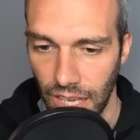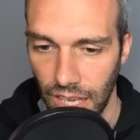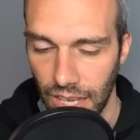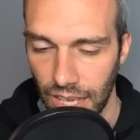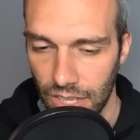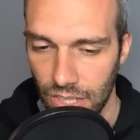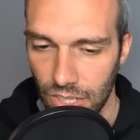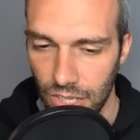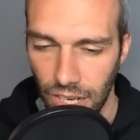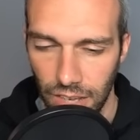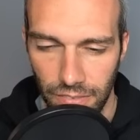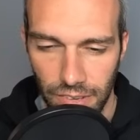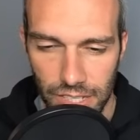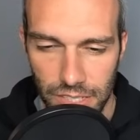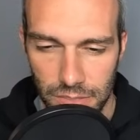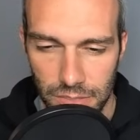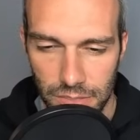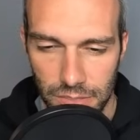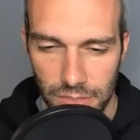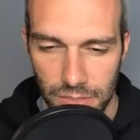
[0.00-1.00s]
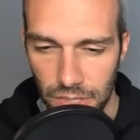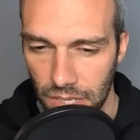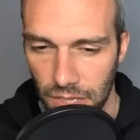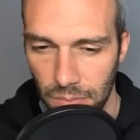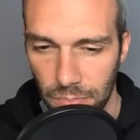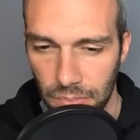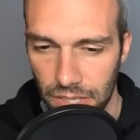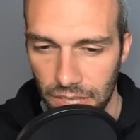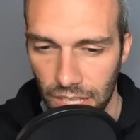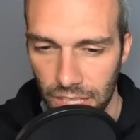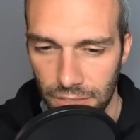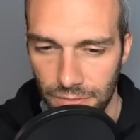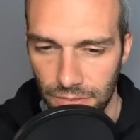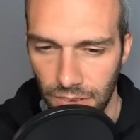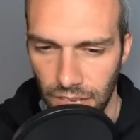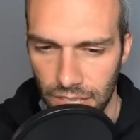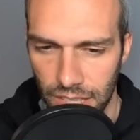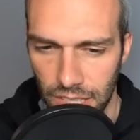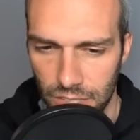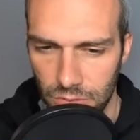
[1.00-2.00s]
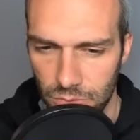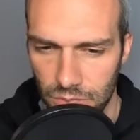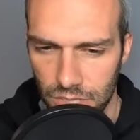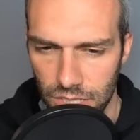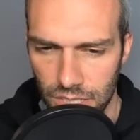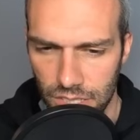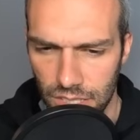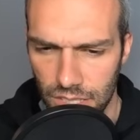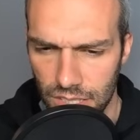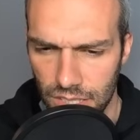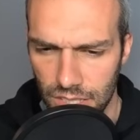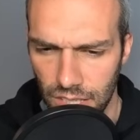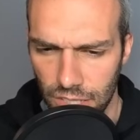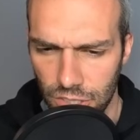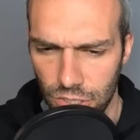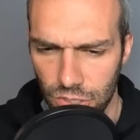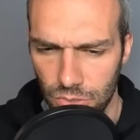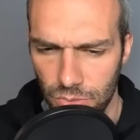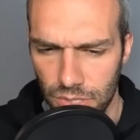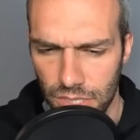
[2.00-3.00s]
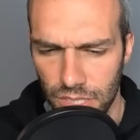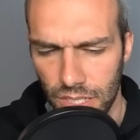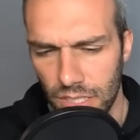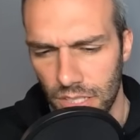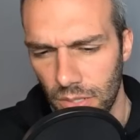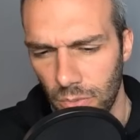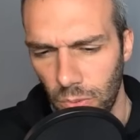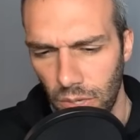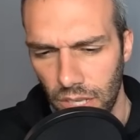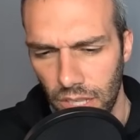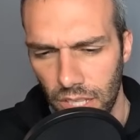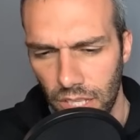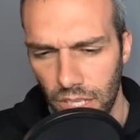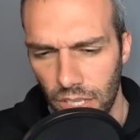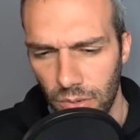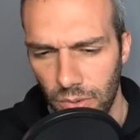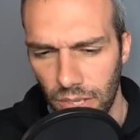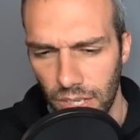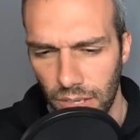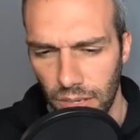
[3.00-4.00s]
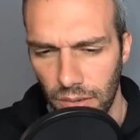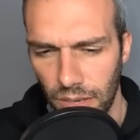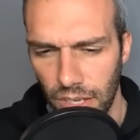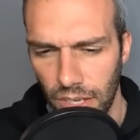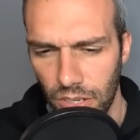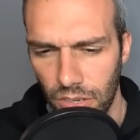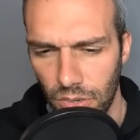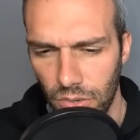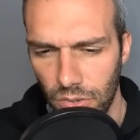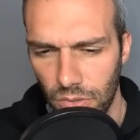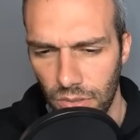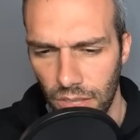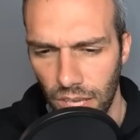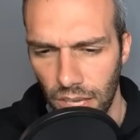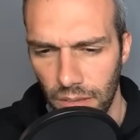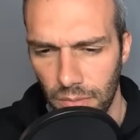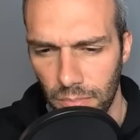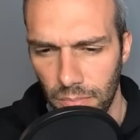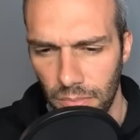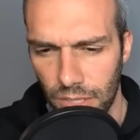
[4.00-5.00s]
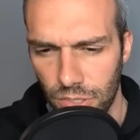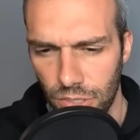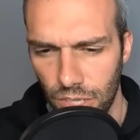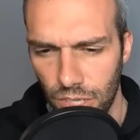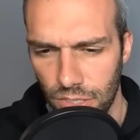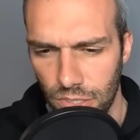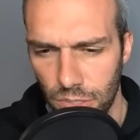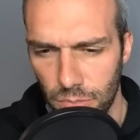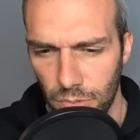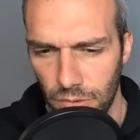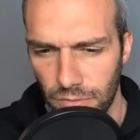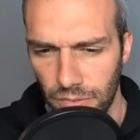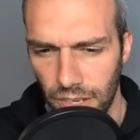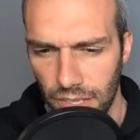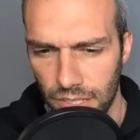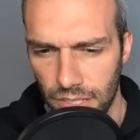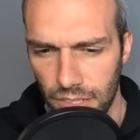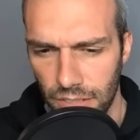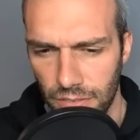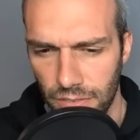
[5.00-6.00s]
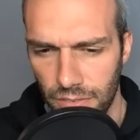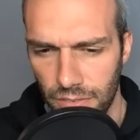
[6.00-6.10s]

Could have ice beam, but that's fine. That's resisted. Sludge is resisted. What are they doing? I know that mud shot's super effective,